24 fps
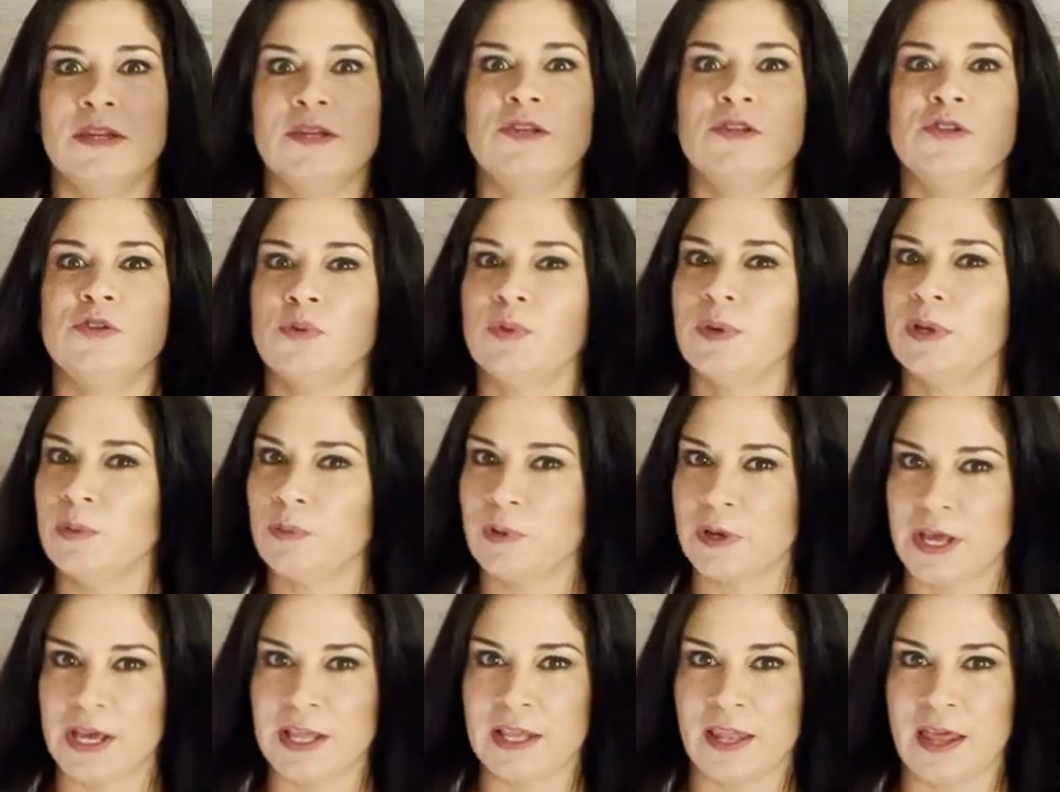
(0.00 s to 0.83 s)
doing
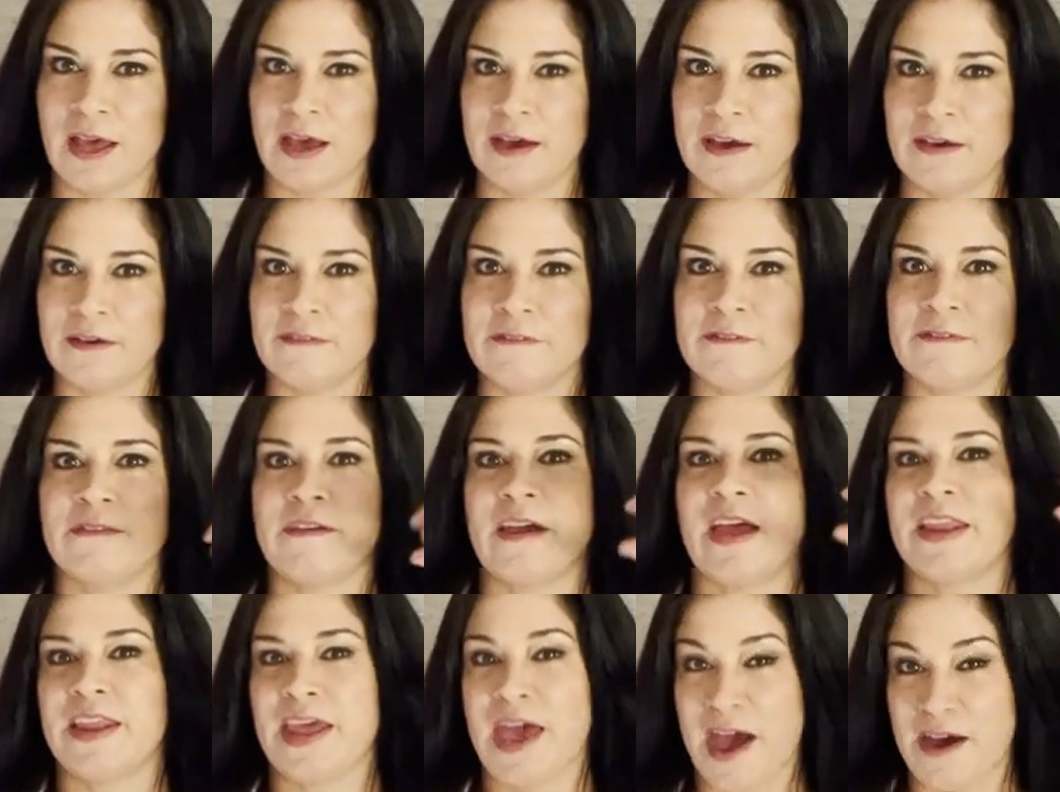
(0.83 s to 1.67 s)
what I love,
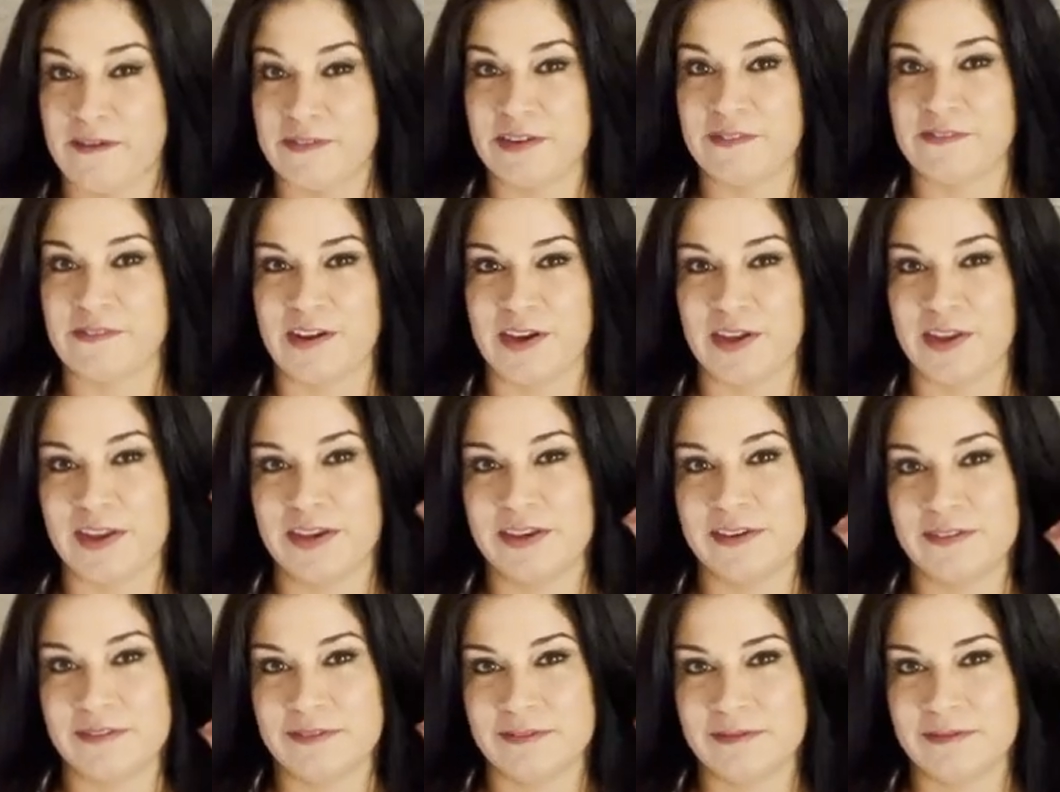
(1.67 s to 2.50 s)
and having fun.